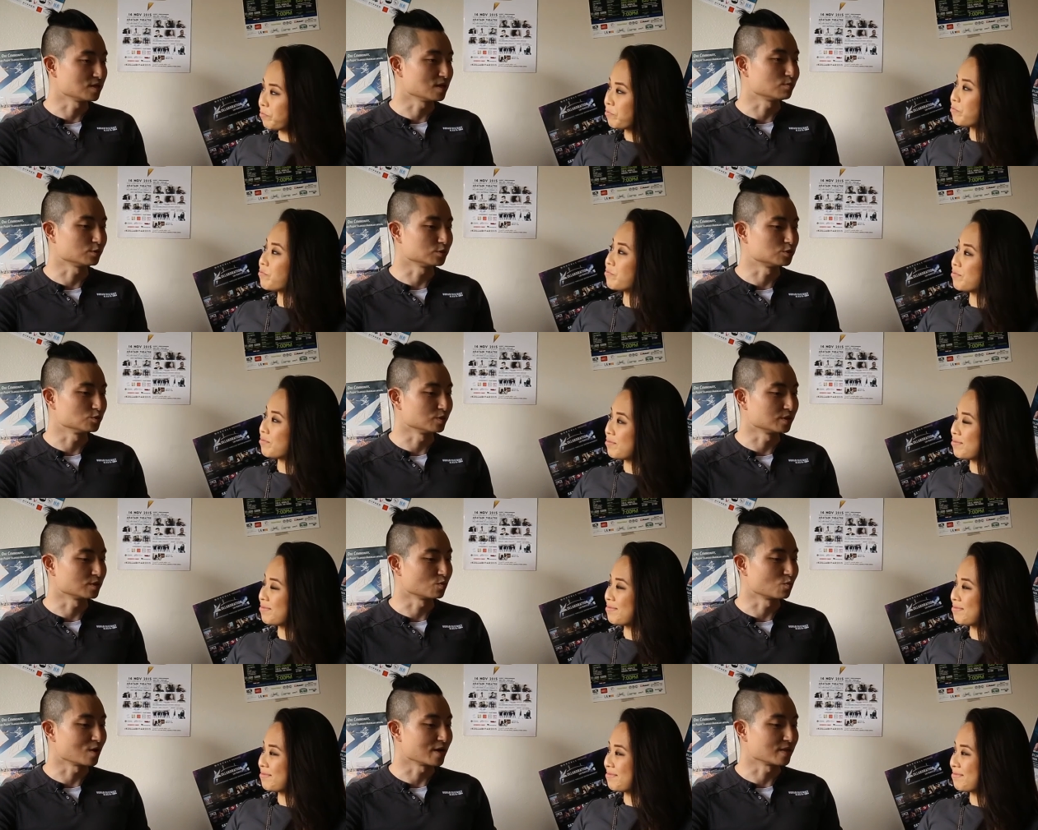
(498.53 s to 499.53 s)
Speaker 1: able to do it in
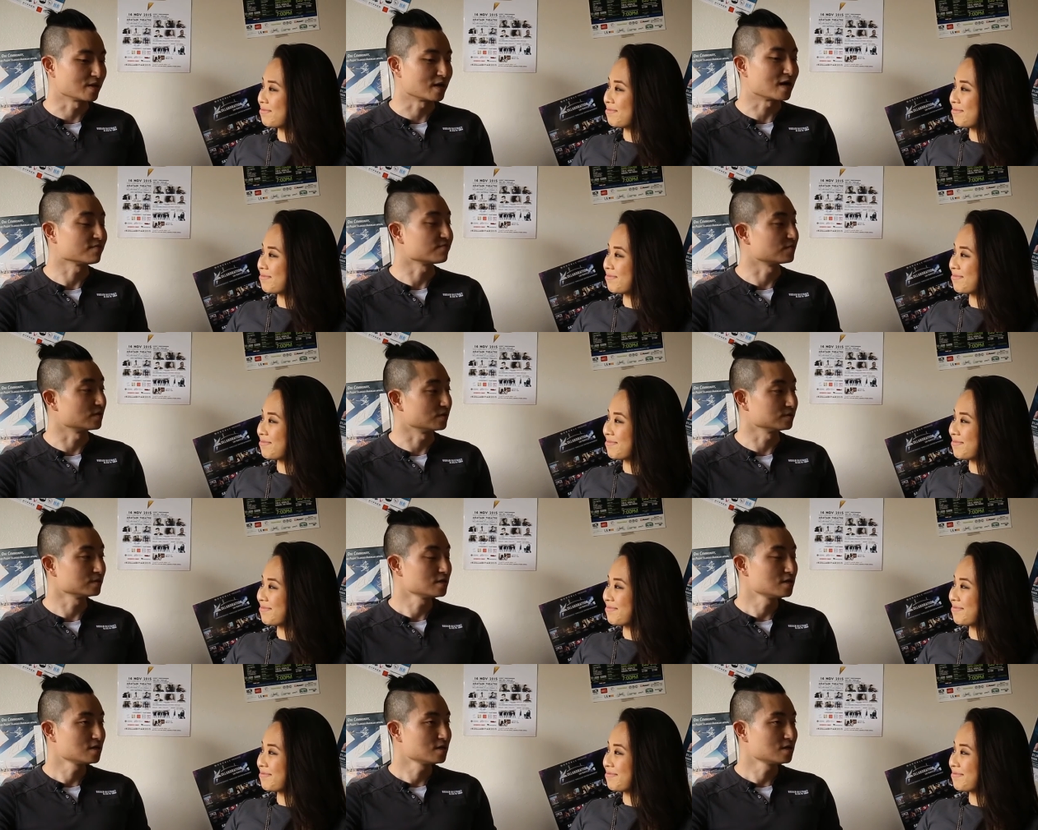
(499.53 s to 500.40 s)
the way that I felt